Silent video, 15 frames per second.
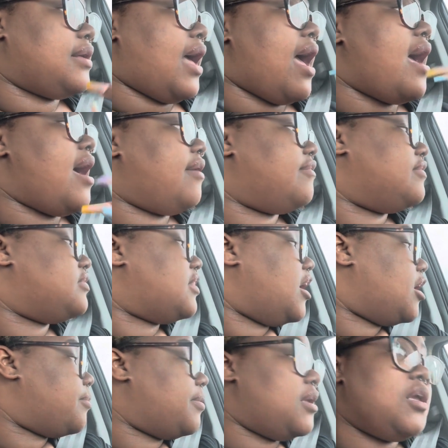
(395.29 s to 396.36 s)
I have
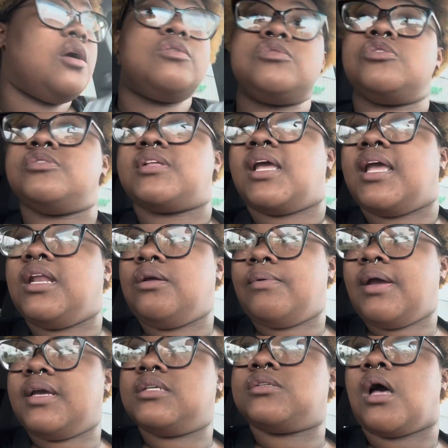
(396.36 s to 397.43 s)
therapy on Tuesday
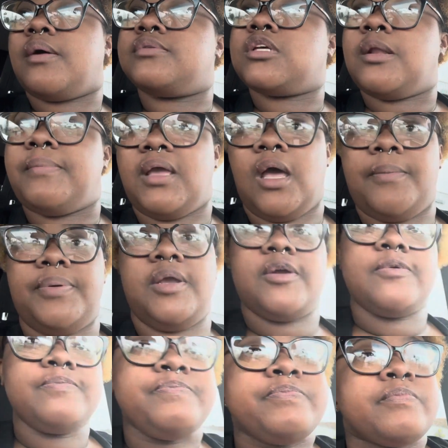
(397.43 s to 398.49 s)
anyway, so I was gonna be up
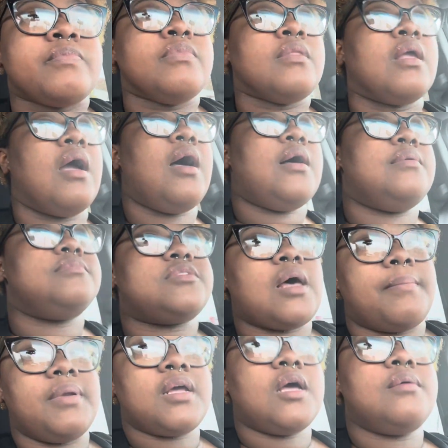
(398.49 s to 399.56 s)
here. So I'm
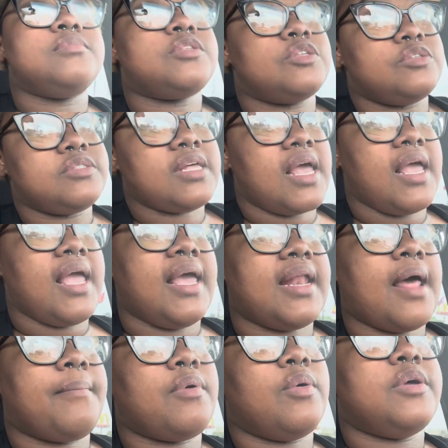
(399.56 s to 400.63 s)
gonna come Tuesday and
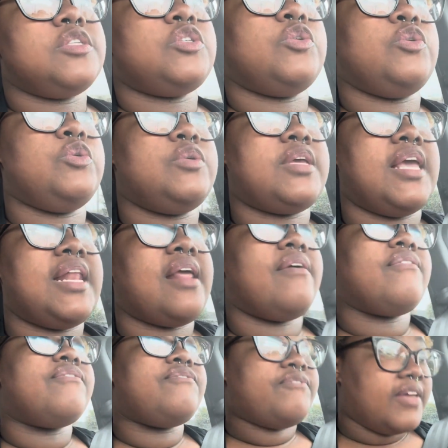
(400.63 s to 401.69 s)
I'm going to get
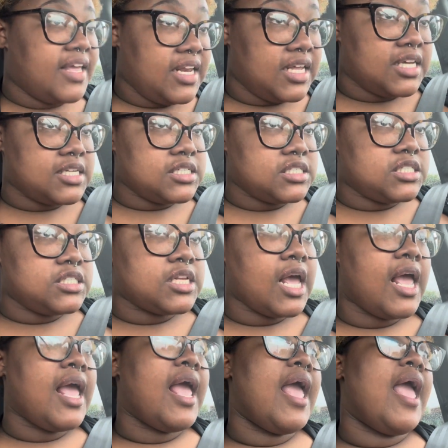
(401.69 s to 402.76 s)
it finished,
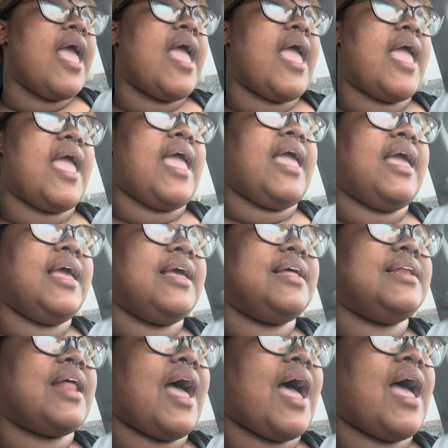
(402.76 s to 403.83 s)

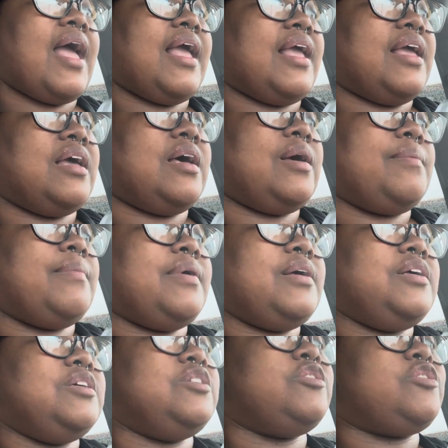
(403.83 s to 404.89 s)
and I
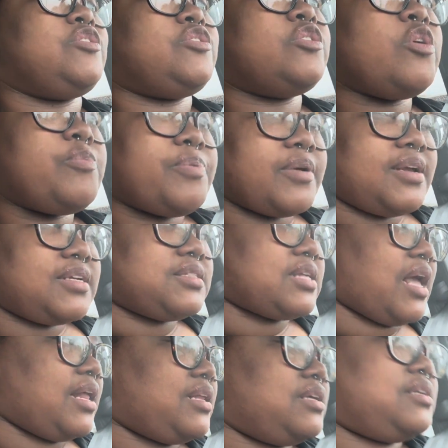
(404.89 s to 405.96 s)
am super
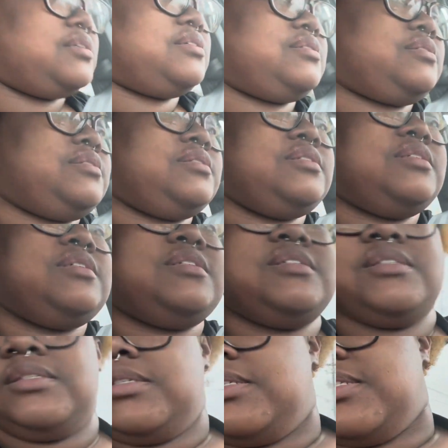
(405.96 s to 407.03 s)
excited
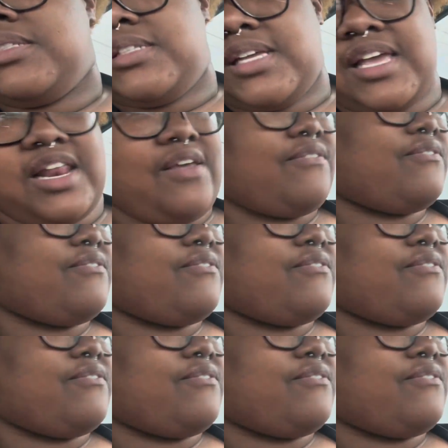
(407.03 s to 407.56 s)
to get it